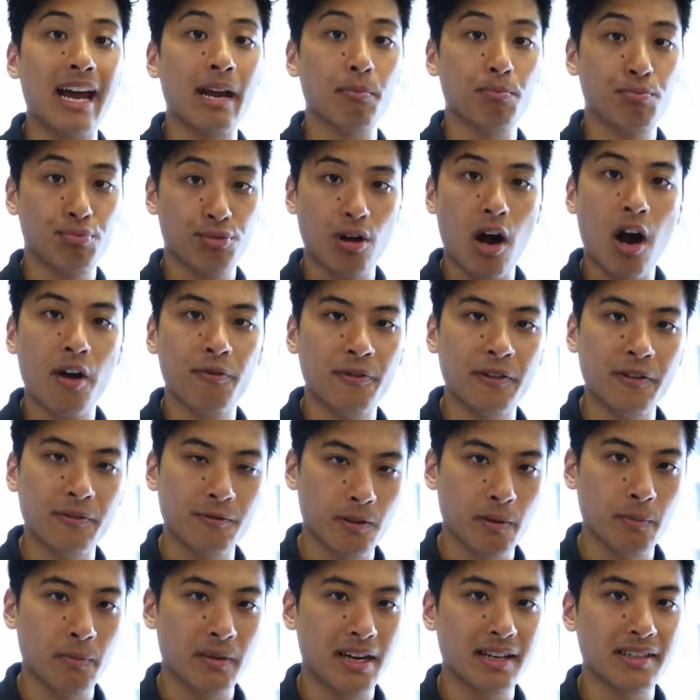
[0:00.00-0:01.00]
and profit
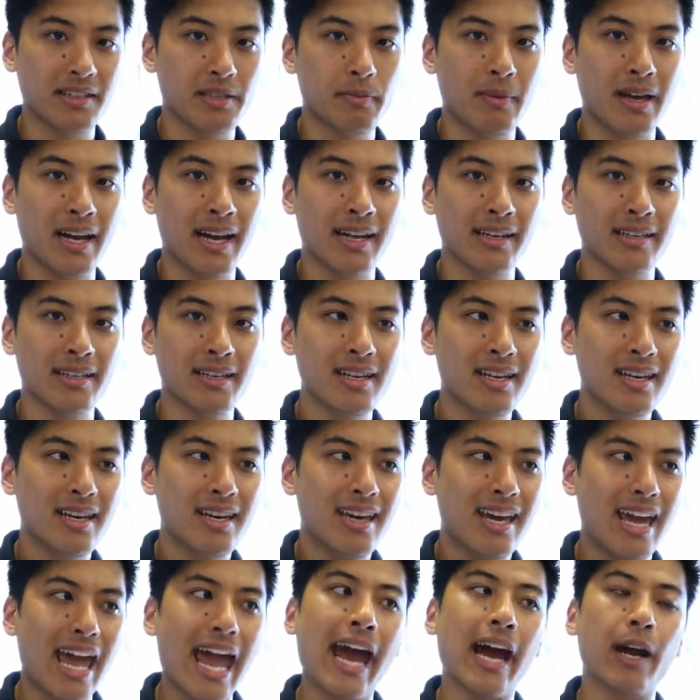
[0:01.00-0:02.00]
from that demand,
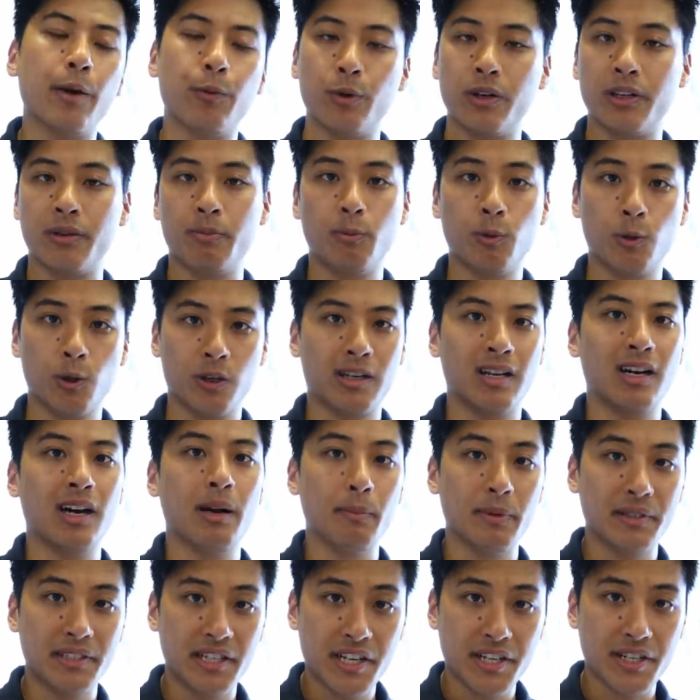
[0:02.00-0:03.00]
and with more
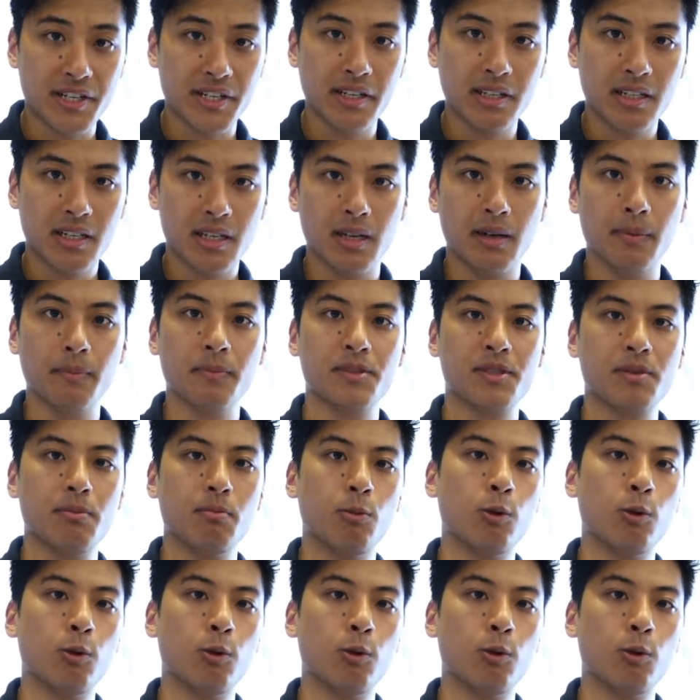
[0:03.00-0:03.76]
competition comes